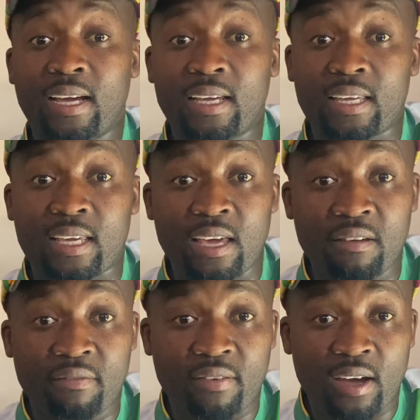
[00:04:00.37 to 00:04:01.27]
uh,
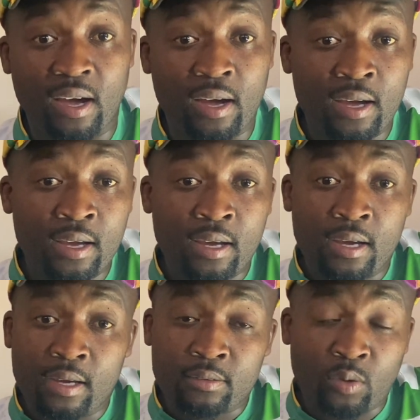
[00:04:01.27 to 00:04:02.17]
give uh,
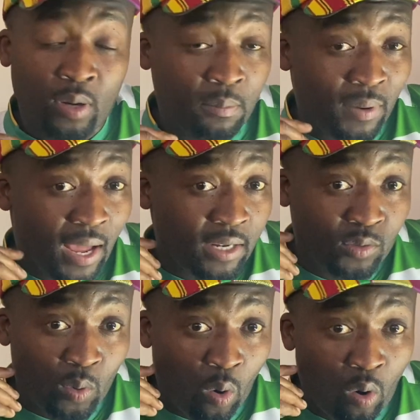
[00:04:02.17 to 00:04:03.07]
to reply
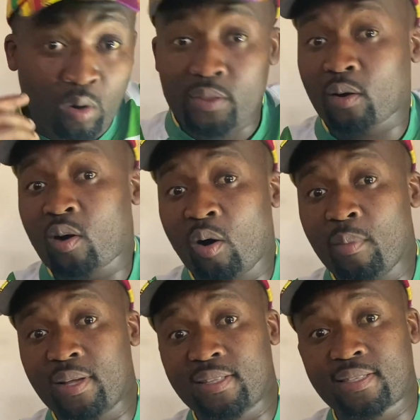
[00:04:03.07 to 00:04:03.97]
to all the
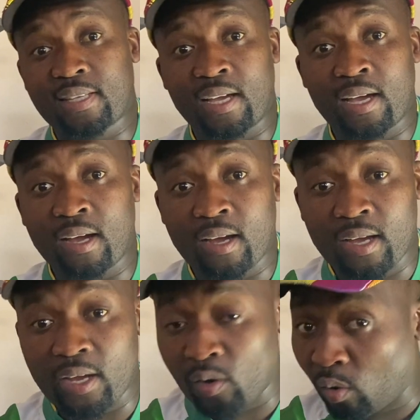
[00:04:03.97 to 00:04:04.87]
comments uh,
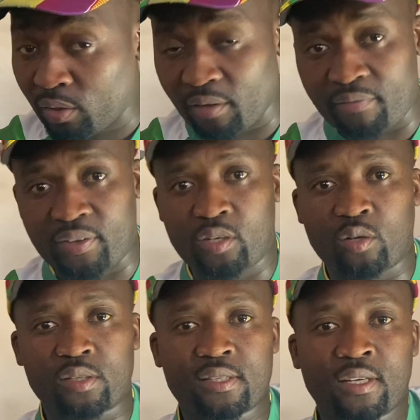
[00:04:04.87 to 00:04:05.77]
in all the
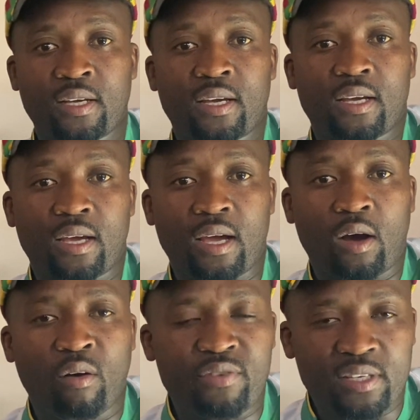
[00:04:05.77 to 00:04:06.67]
videos.
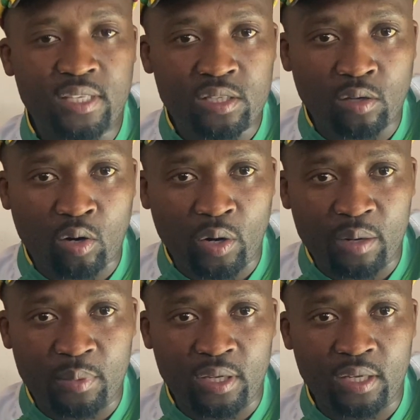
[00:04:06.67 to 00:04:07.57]
Uh, obviously, it's not going
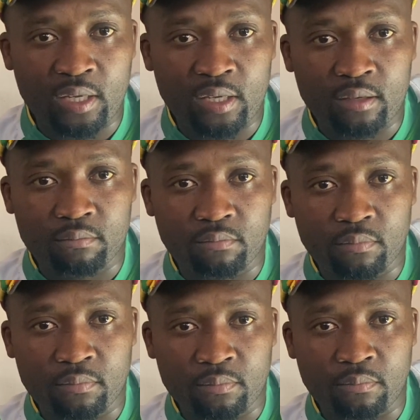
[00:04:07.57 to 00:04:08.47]
to be
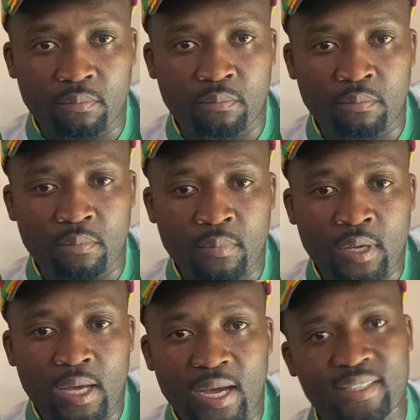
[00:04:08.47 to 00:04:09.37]

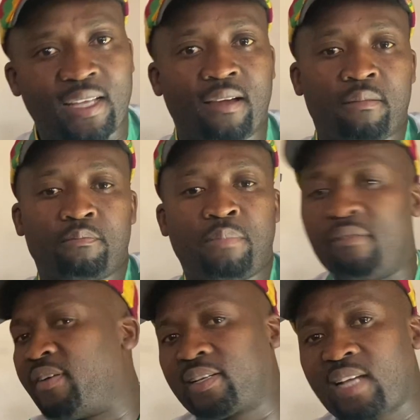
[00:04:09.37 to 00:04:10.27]
at the
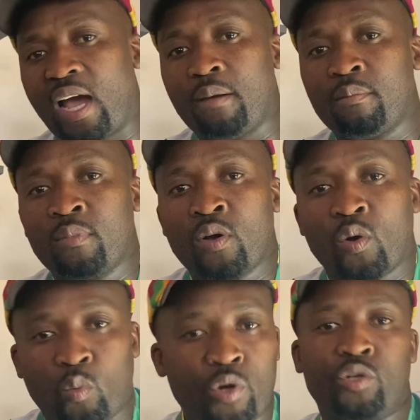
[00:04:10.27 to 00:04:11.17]
perfect time
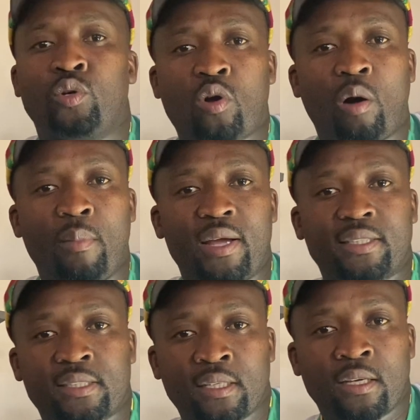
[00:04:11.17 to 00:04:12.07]
when you
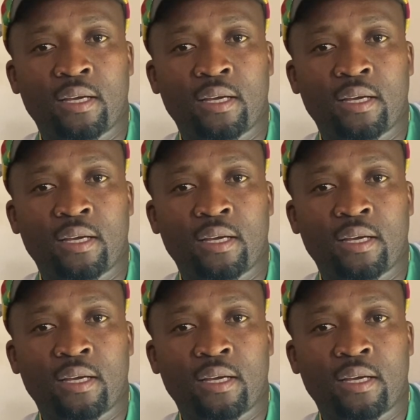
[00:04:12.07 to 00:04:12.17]
comment,